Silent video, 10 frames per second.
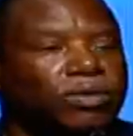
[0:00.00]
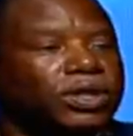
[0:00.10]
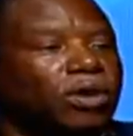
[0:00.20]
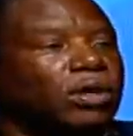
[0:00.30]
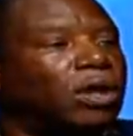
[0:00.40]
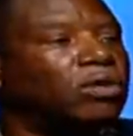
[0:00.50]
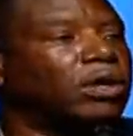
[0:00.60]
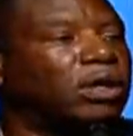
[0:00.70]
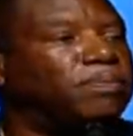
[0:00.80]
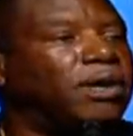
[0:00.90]
were no
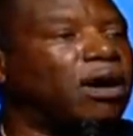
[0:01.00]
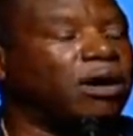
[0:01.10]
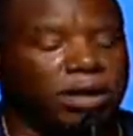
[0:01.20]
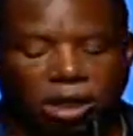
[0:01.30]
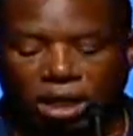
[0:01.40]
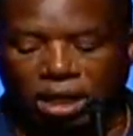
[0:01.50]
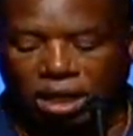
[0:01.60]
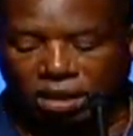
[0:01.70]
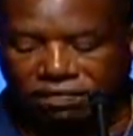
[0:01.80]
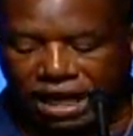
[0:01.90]
longer a part
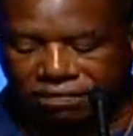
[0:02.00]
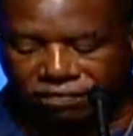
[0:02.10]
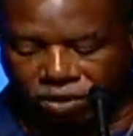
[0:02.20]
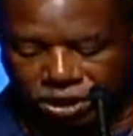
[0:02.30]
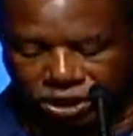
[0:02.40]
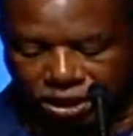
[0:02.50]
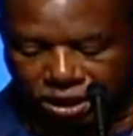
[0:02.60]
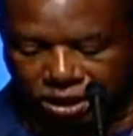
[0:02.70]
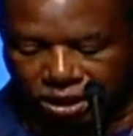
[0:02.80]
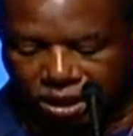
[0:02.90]
of that fortune.